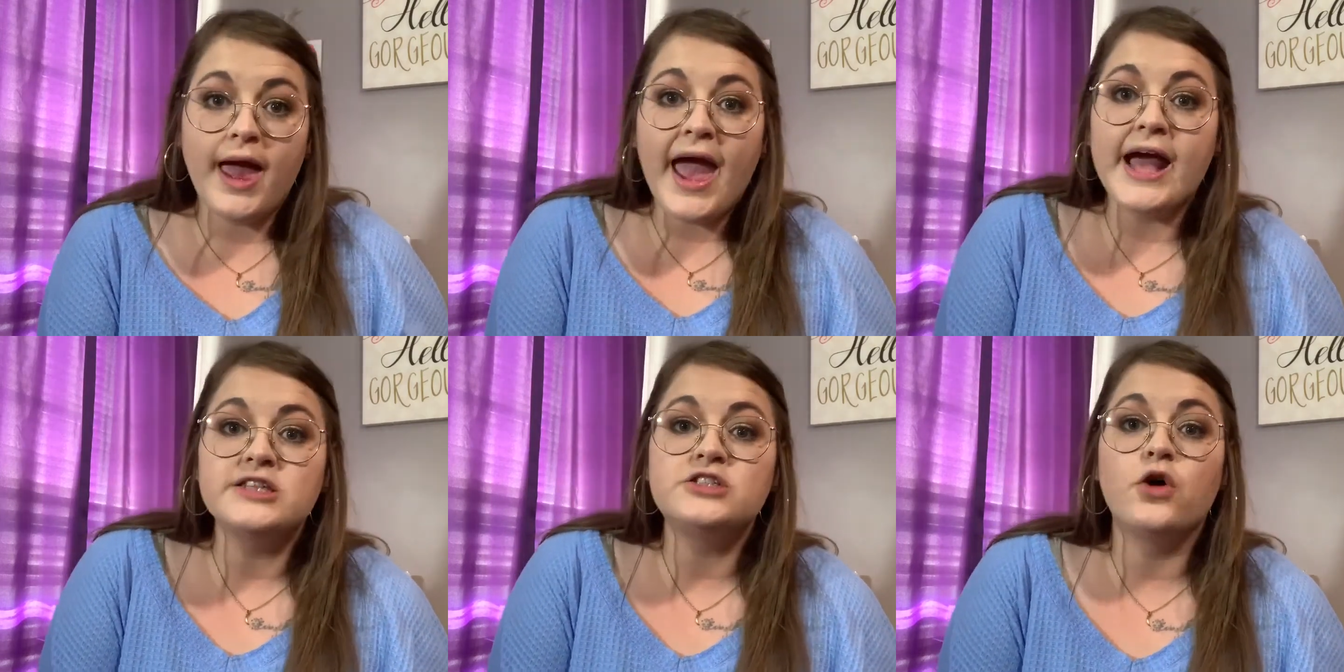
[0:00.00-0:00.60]

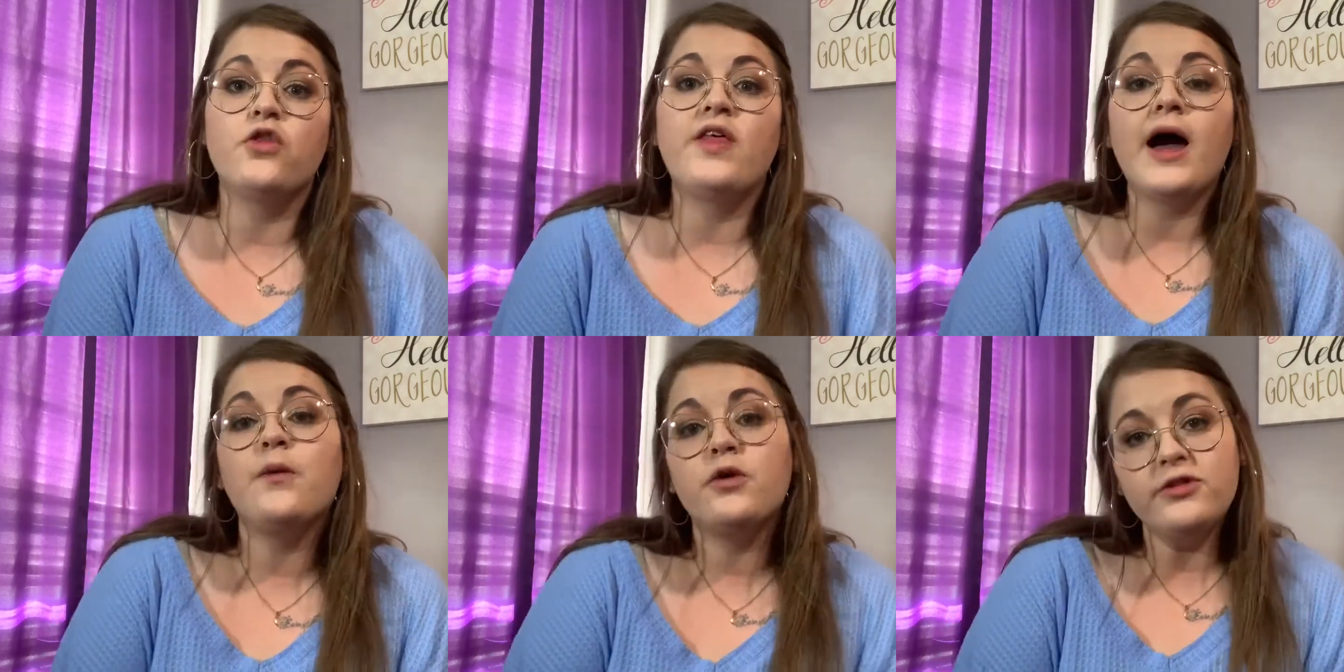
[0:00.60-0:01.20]
And so
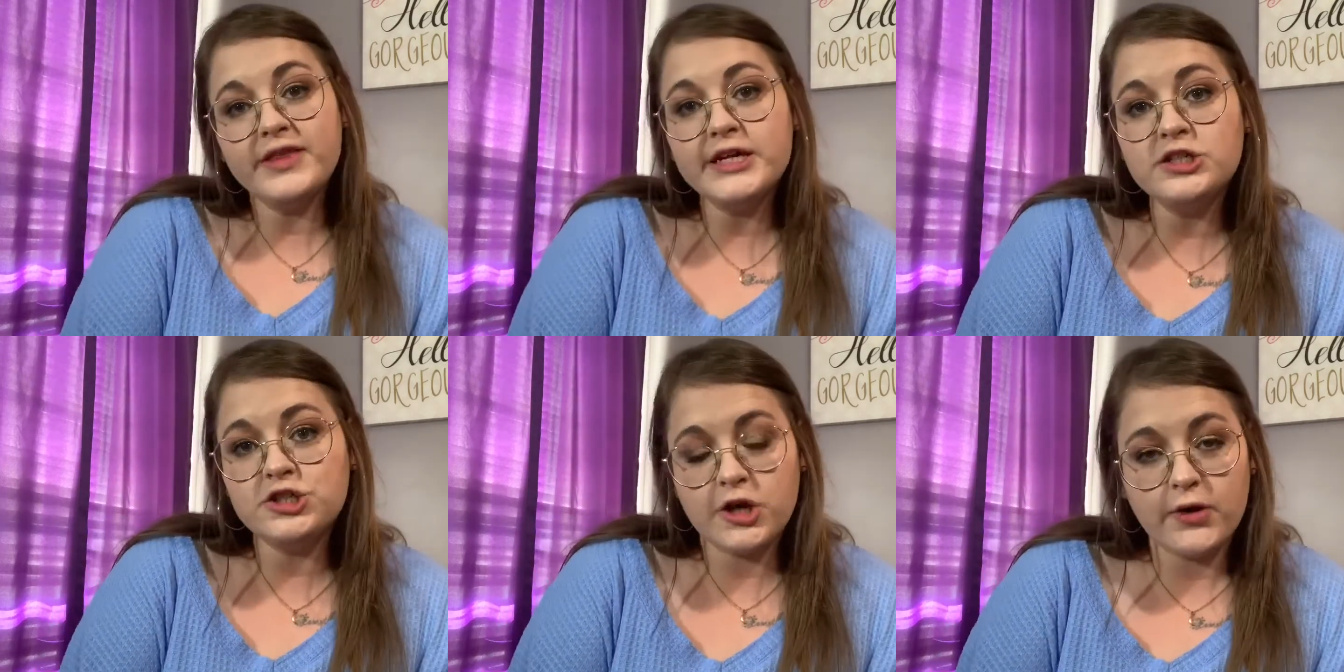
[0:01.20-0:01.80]
that will then
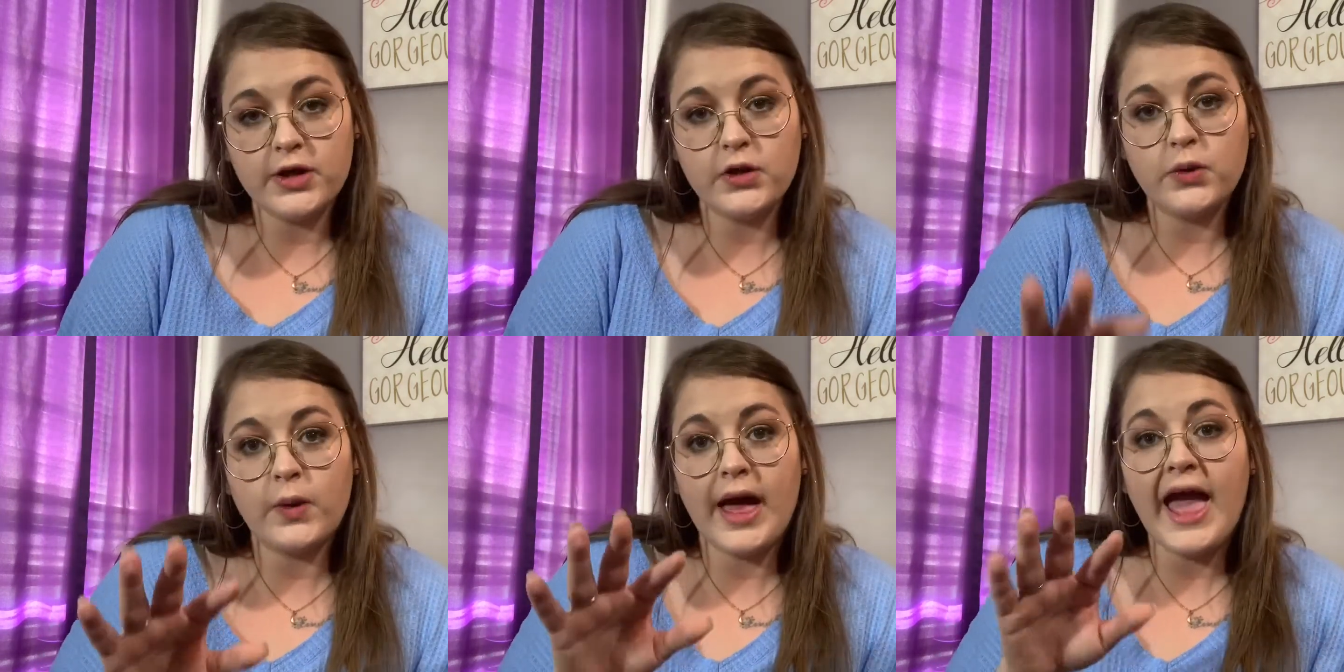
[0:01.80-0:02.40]
show
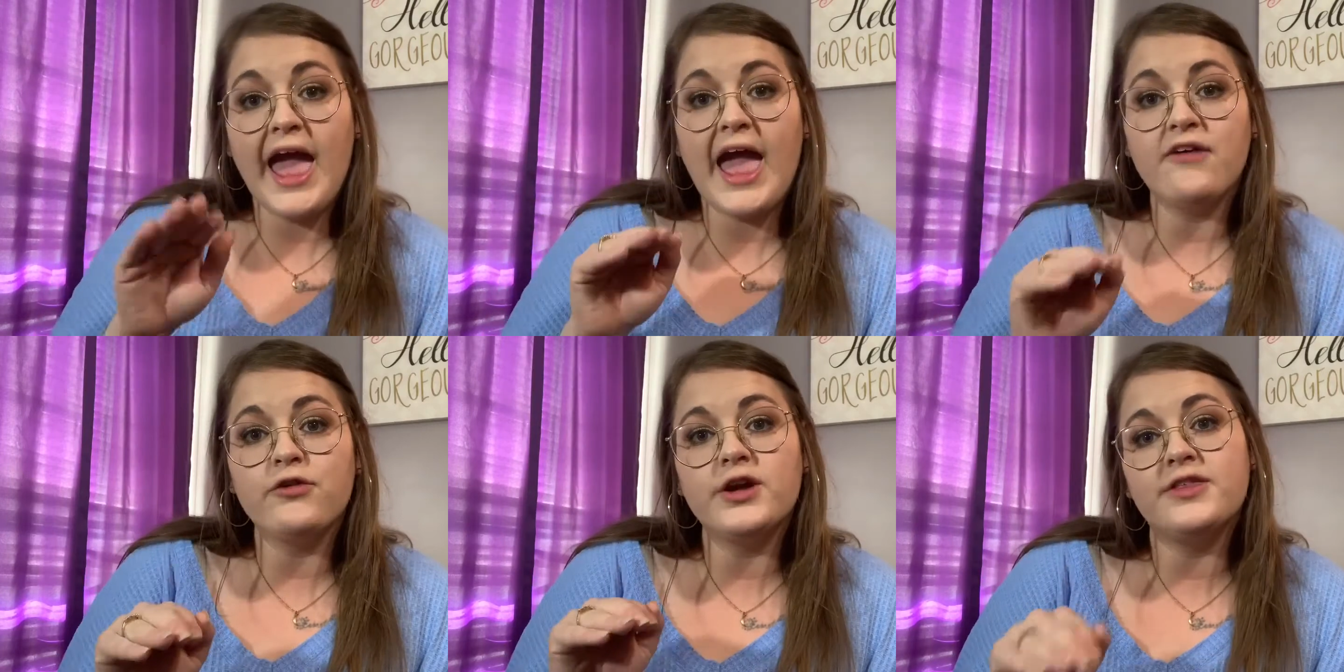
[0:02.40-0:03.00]
you
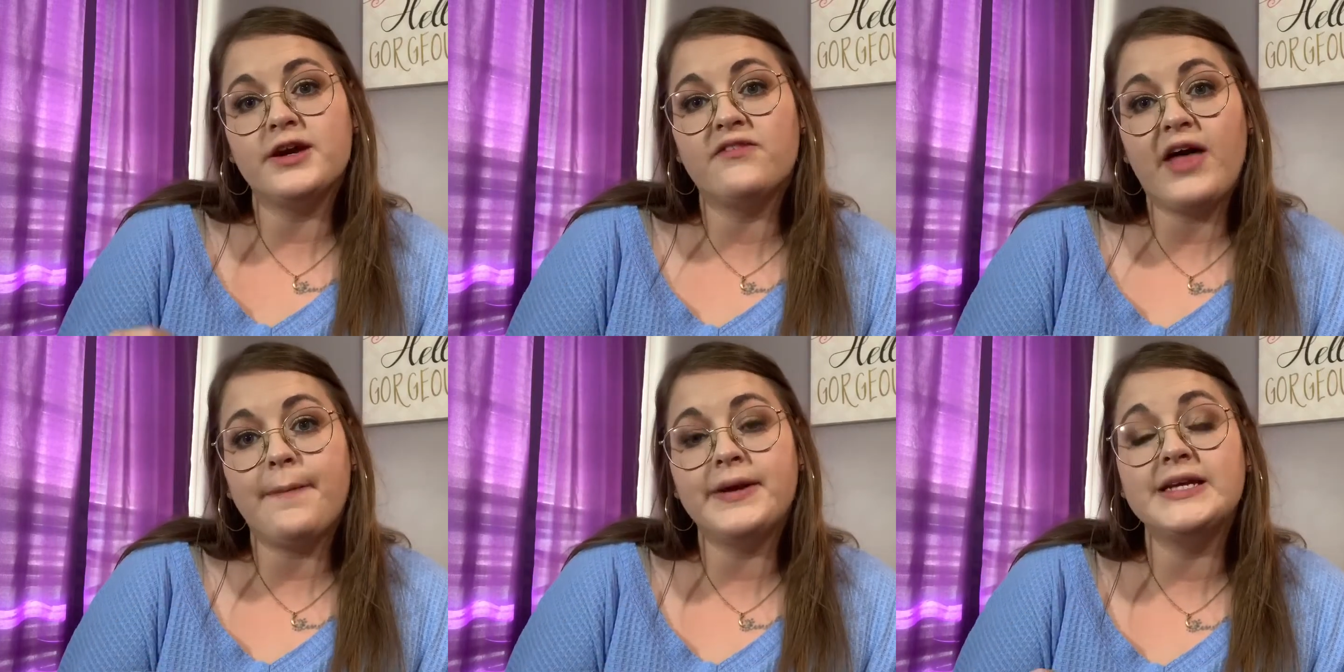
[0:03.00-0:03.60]
everything of
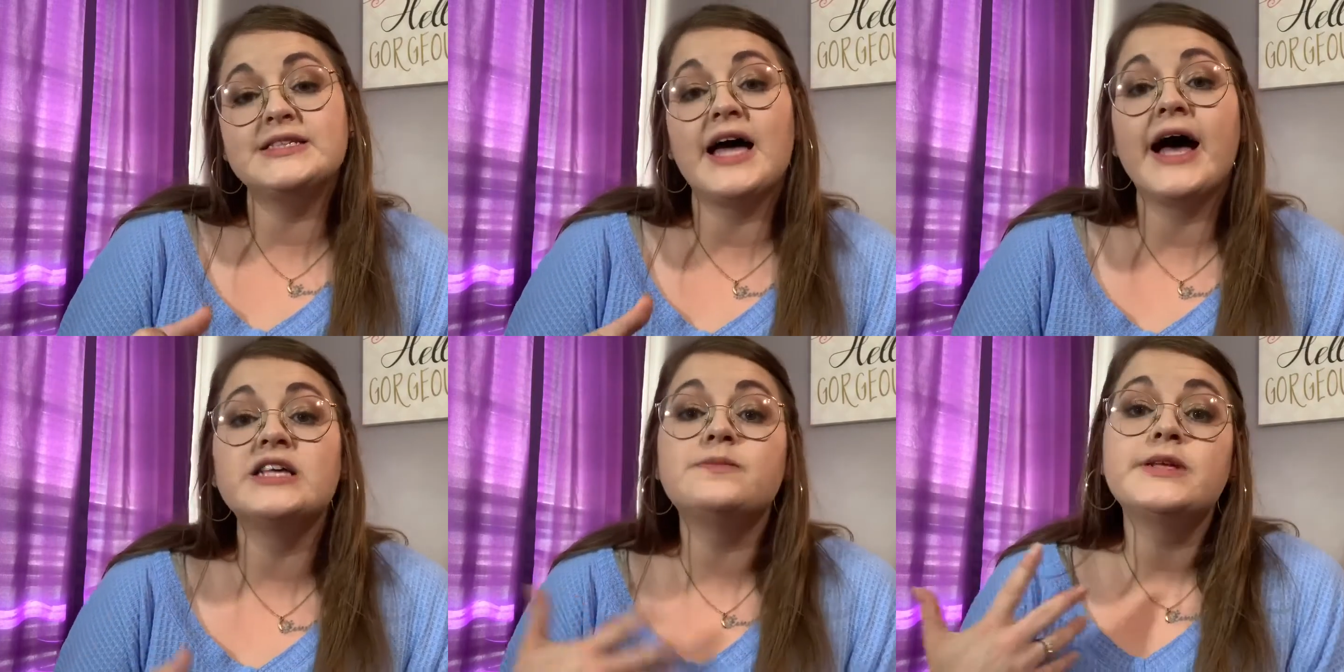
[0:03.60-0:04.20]
that piece that
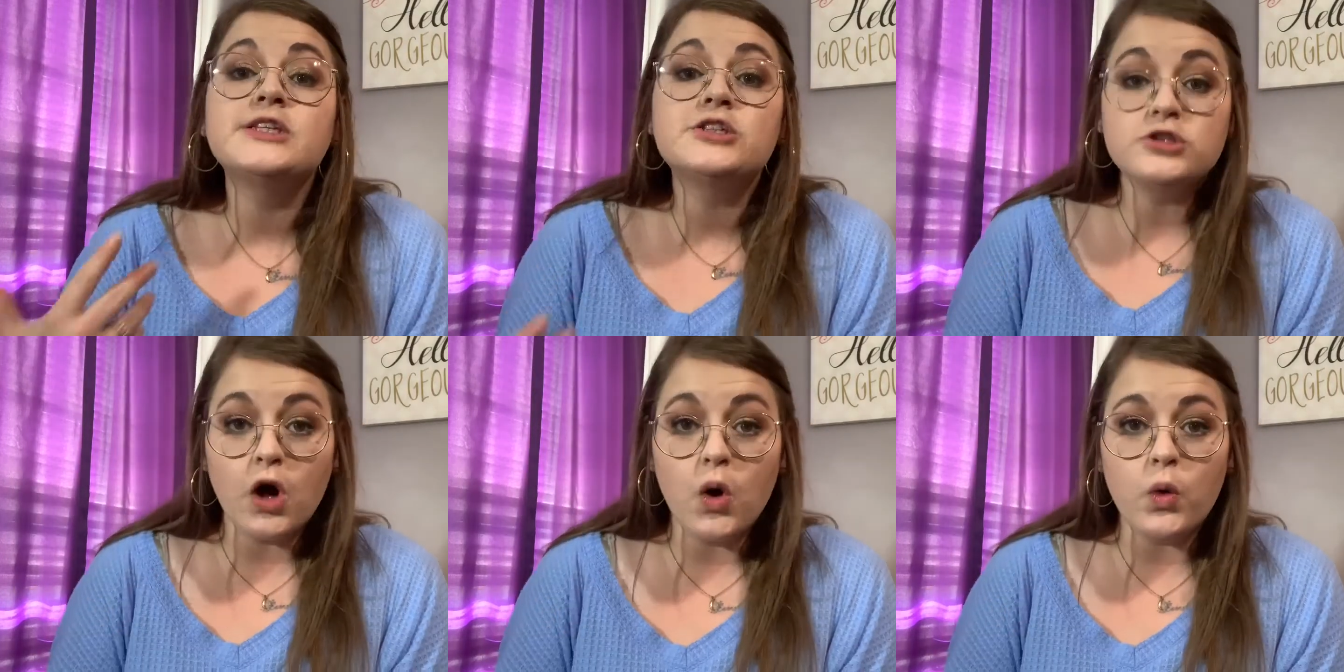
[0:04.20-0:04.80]
has been
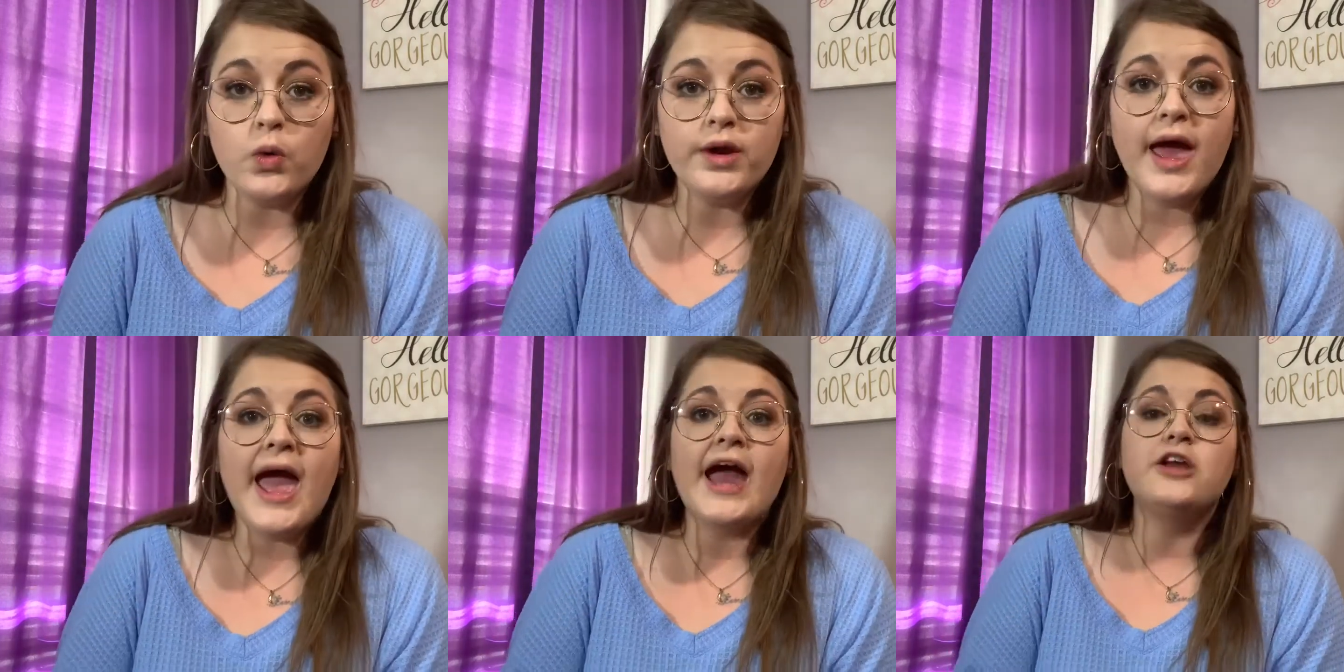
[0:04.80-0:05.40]
sold,
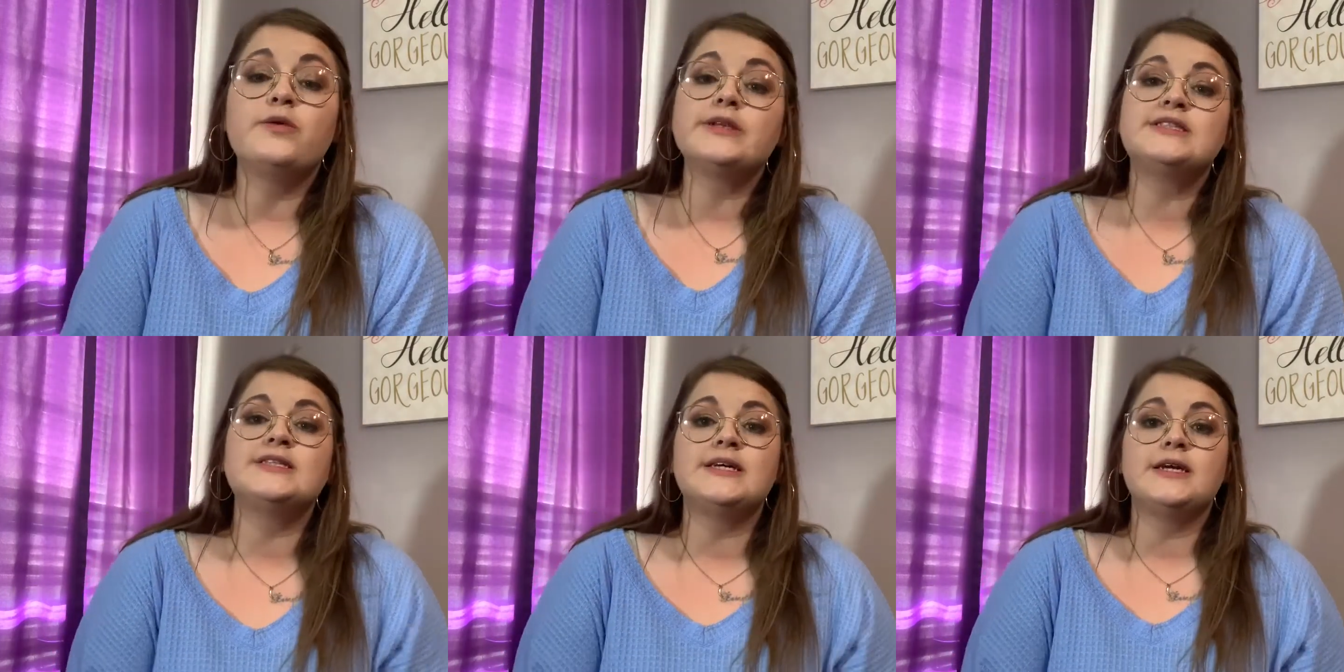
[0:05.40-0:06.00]
and you can
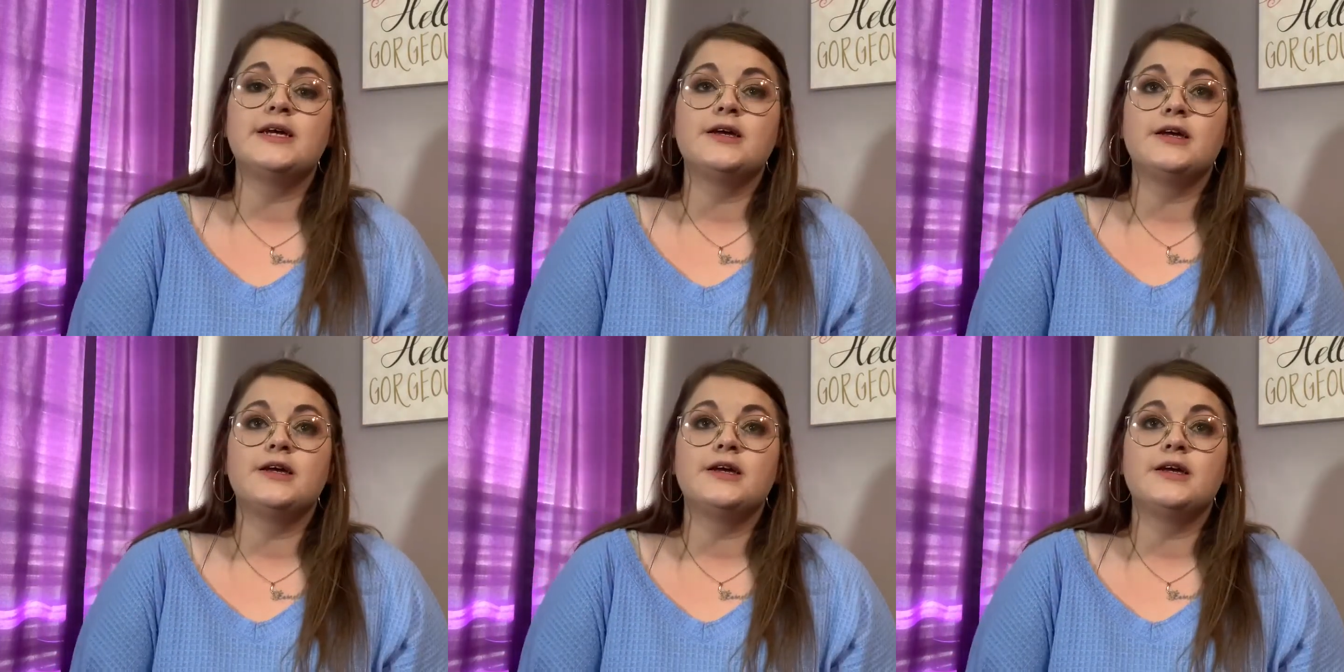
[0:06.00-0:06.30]
see